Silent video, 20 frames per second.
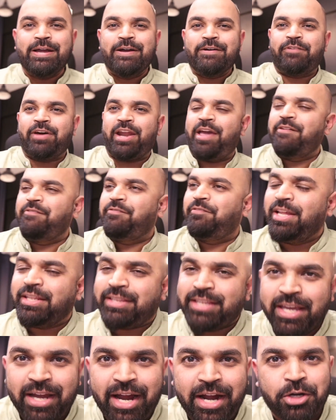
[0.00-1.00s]
for
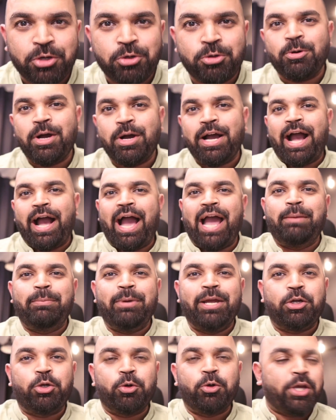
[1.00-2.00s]
everything I do, I'll be
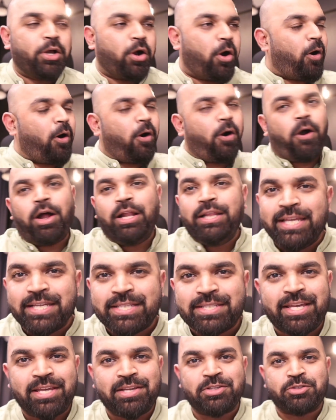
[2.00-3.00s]
doing all these
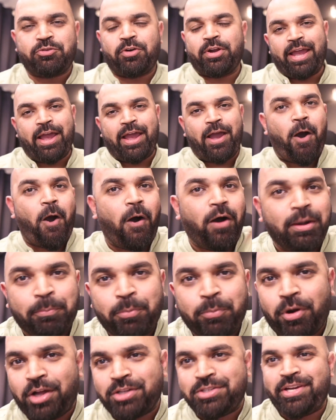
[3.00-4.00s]
things for all
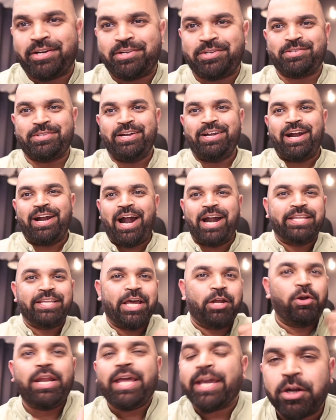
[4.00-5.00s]
projects and then
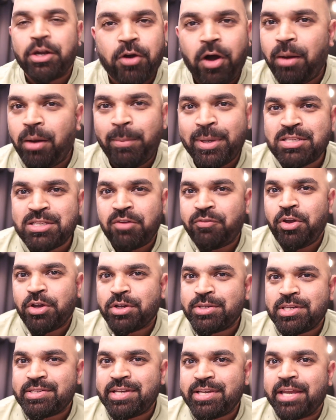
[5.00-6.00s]
only I can call myself a
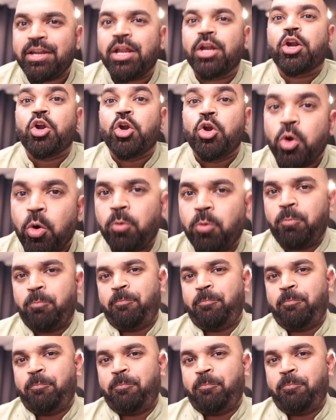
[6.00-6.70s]
UX designer. No.